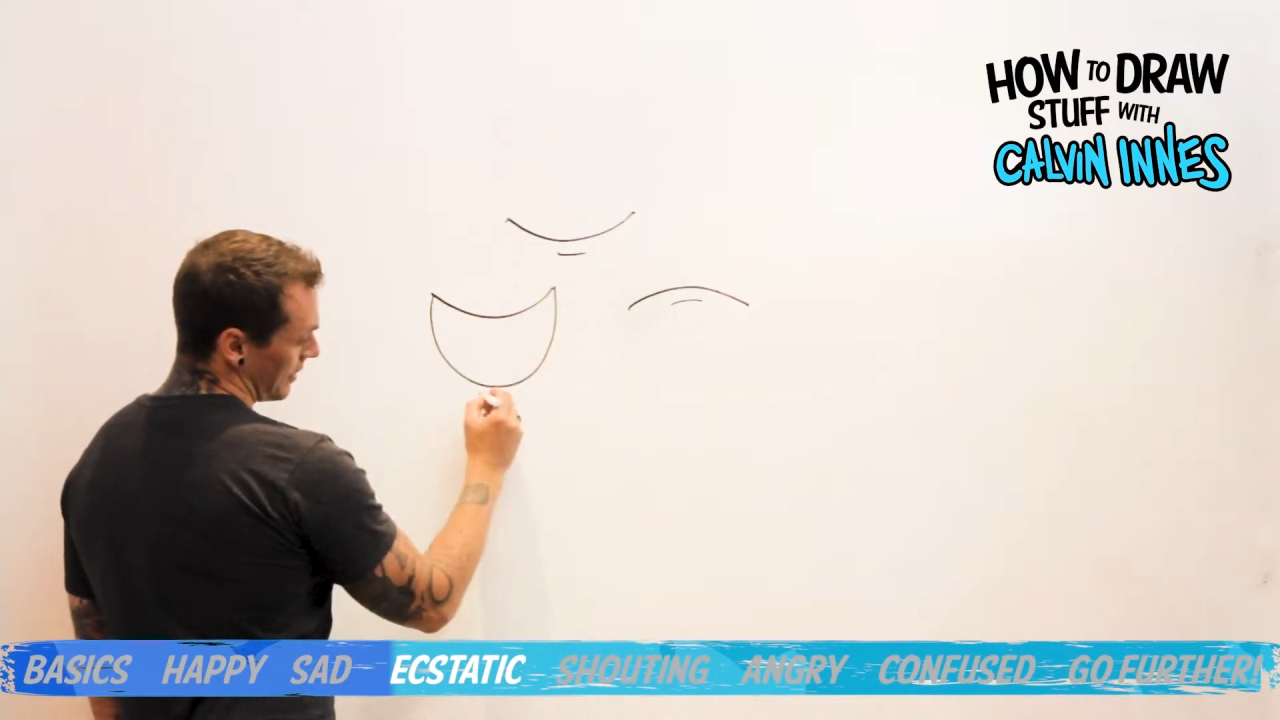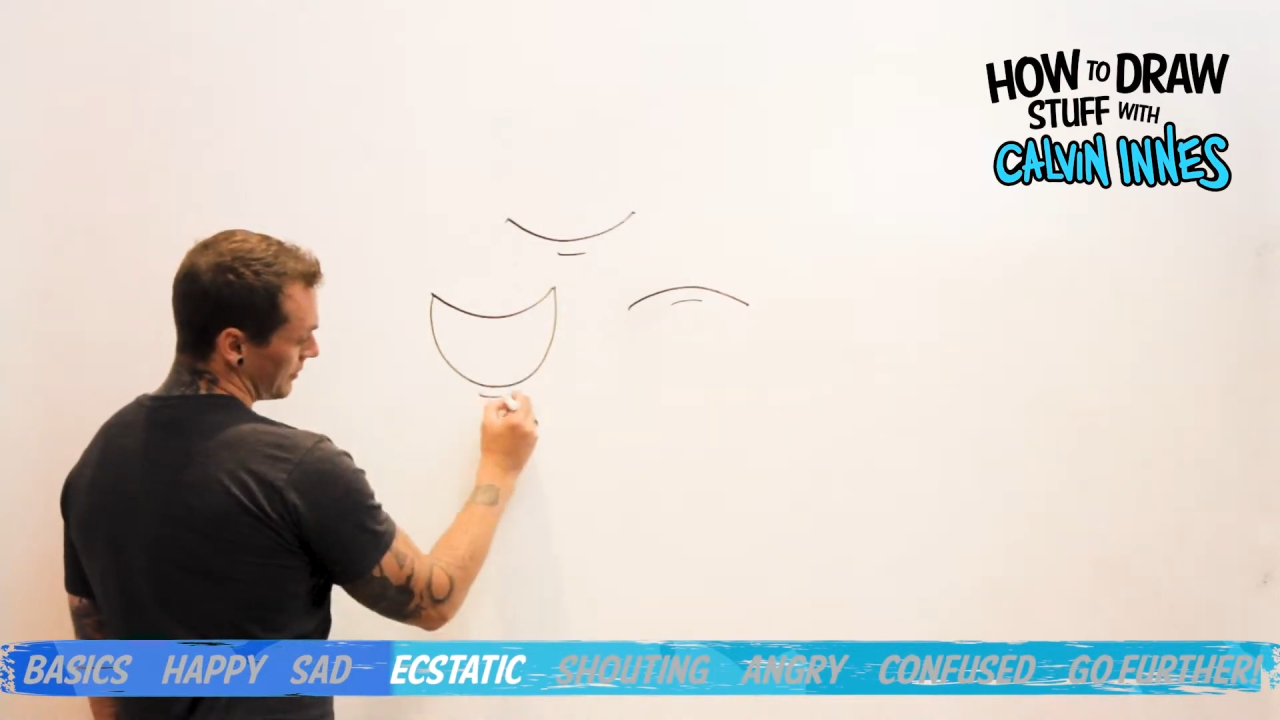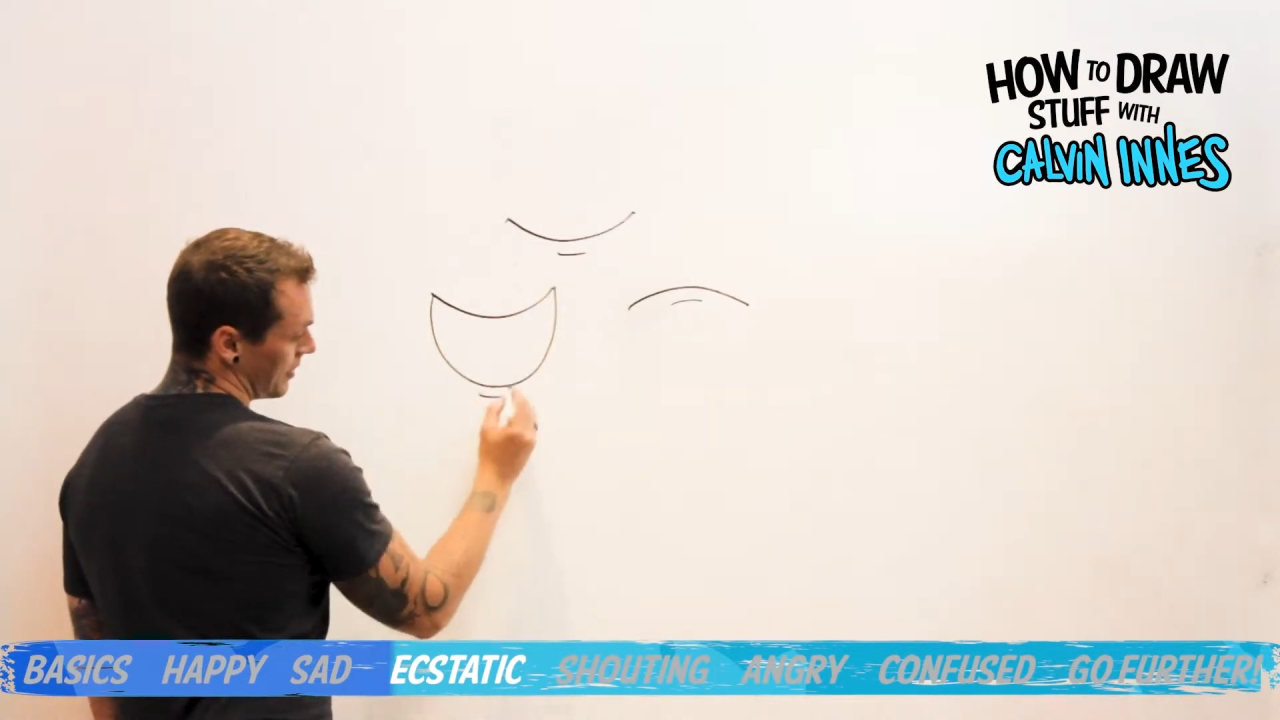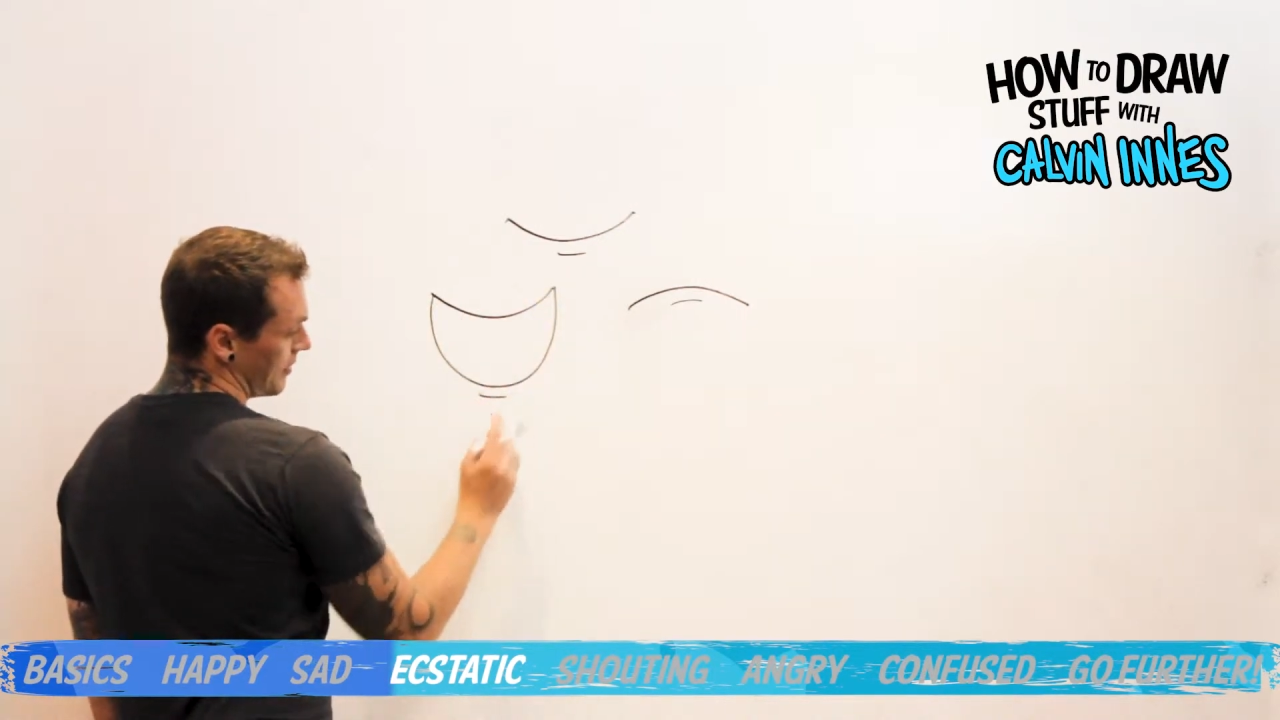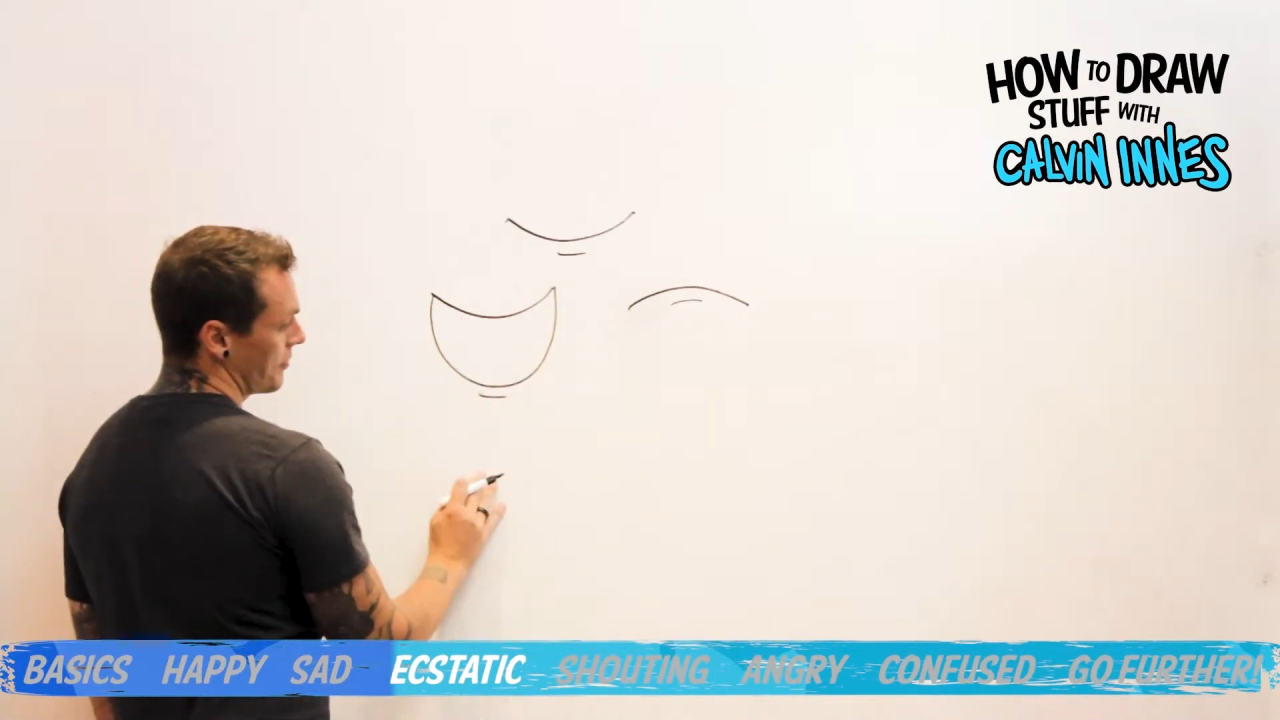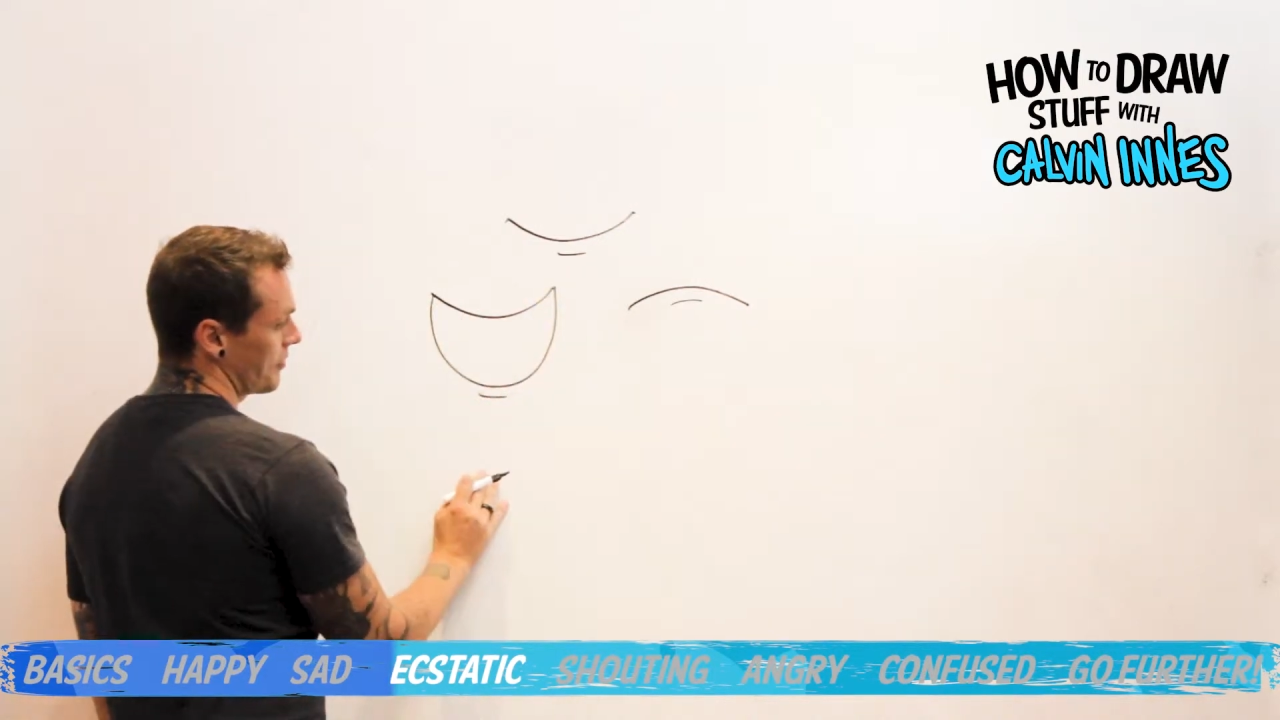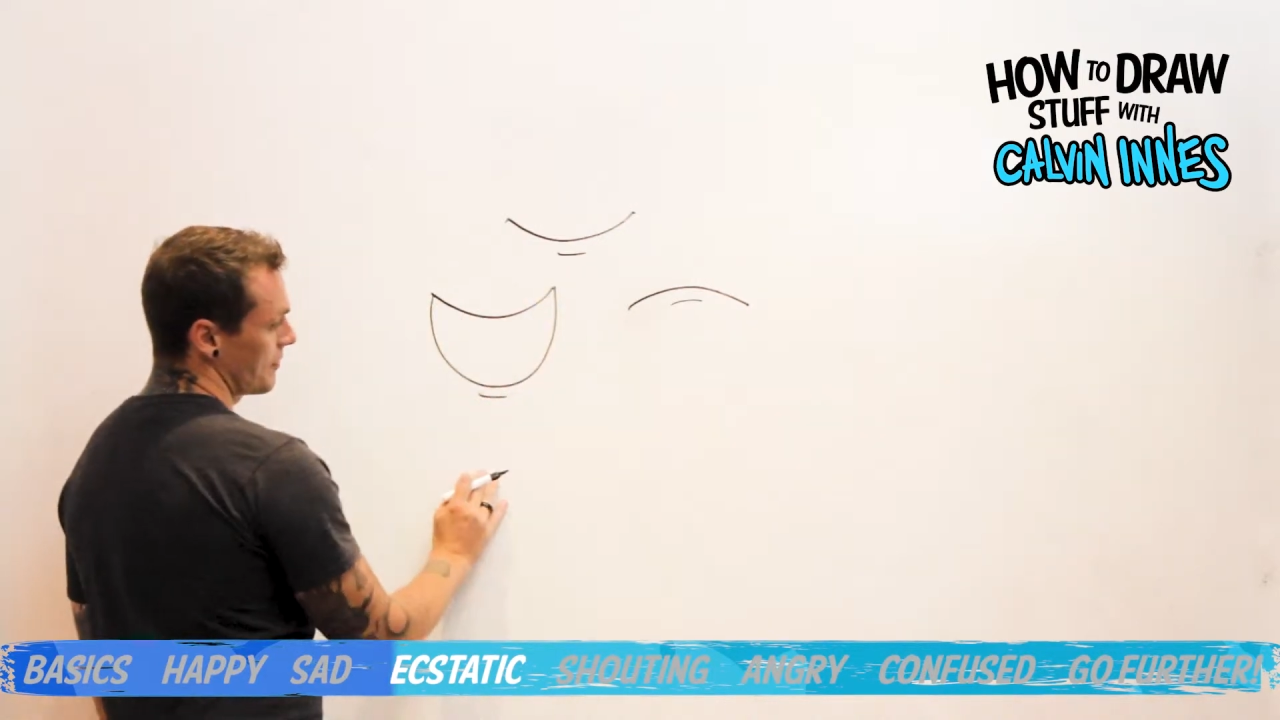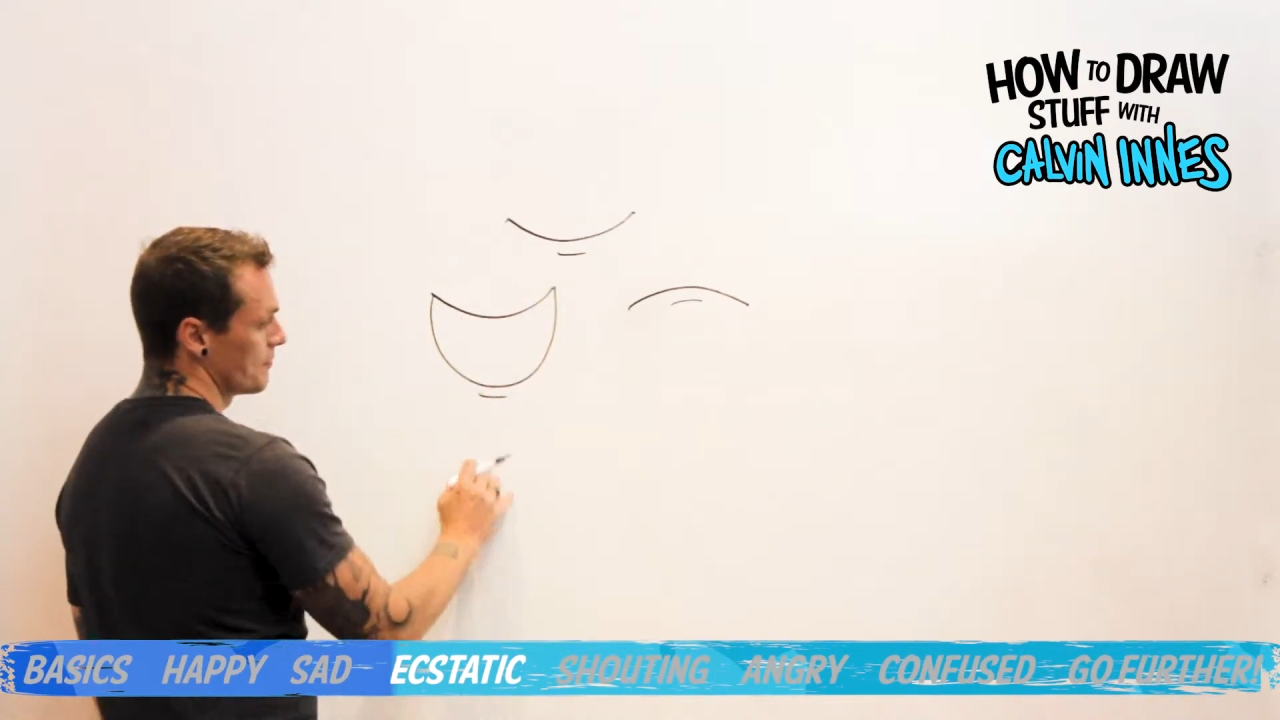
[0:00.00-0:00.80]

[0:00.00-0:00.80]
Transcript: underneath.